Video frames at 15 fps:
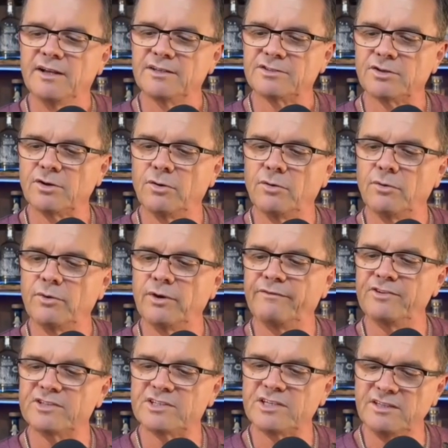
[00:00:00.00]
So
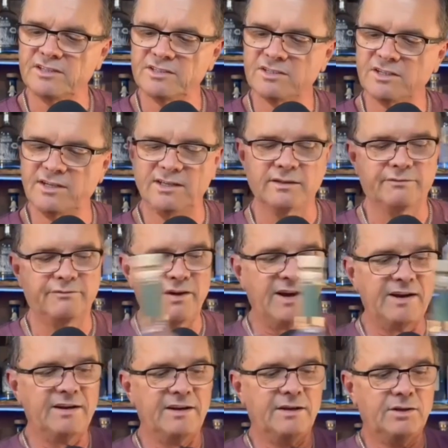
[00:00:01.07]
if you see this tequila,
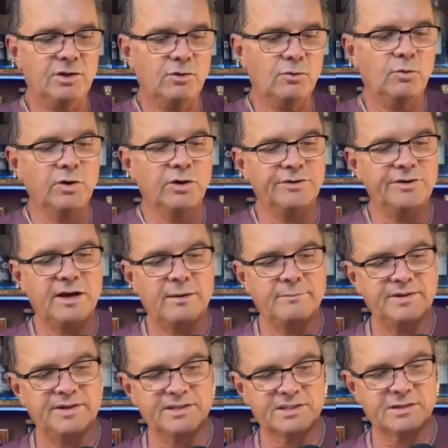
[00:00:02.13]
find it. You will not
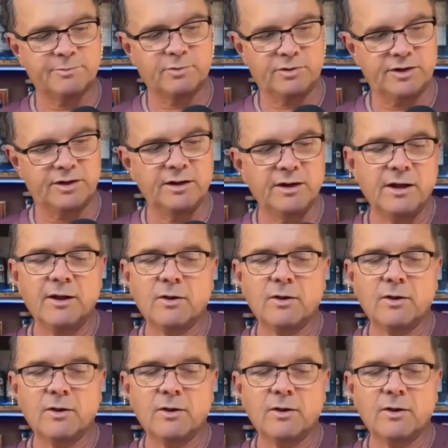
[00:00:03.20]
be disappointed.